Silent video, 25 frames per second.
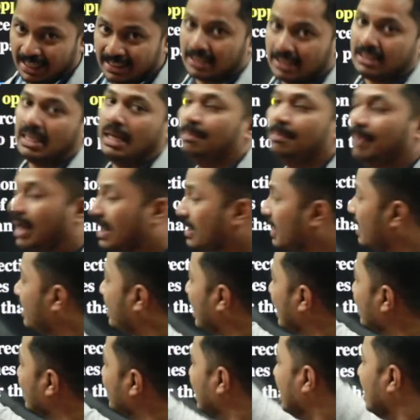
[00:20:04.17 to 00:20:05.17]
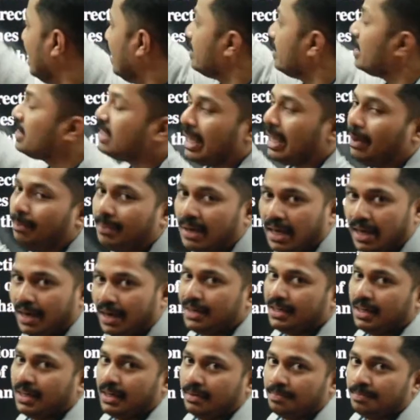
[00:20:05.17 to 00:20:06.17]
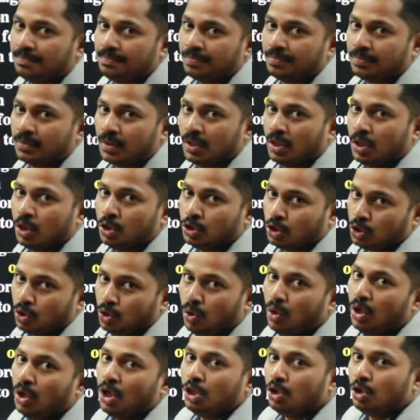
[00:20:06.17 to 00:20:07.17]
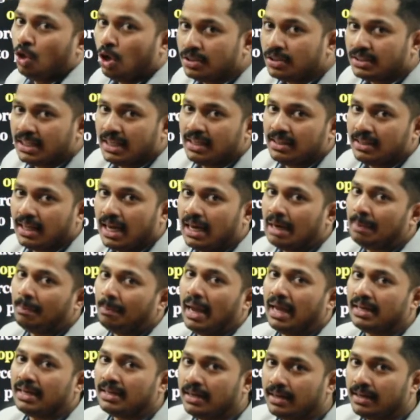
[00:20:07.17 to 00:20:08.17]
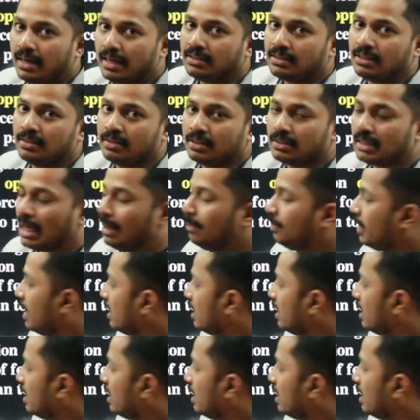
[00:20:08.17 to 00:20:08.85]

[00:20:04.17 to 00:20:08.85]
in the same magnetize in the same direction. So don't think that magnetize in the same